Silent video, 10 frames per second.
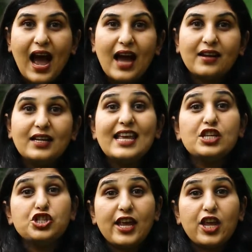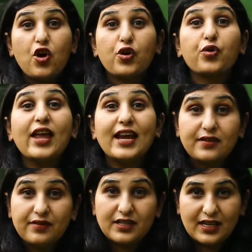unleashing your
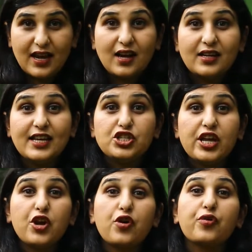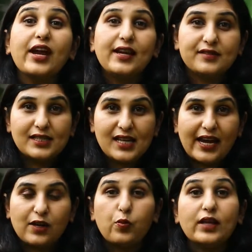creativity, unleashing your creative
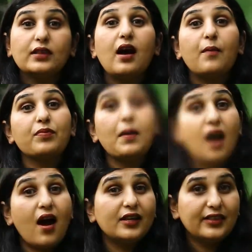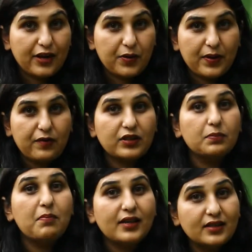side with art therapy, with
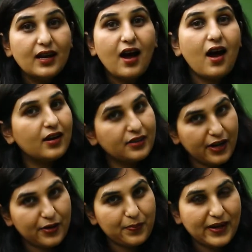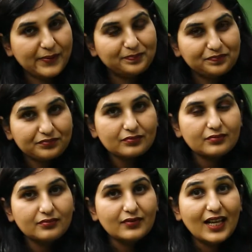mandala art therapy.
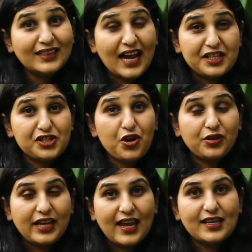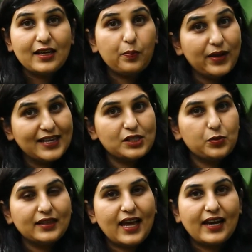That is your day, begins
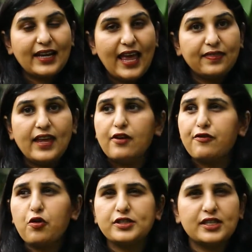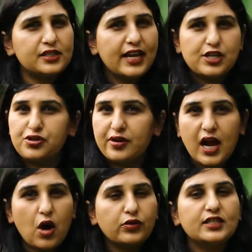with that. And then of course there's nature
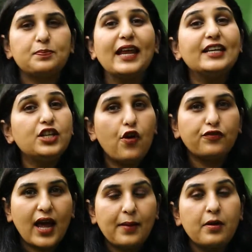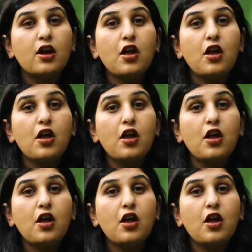around, there's plenty of time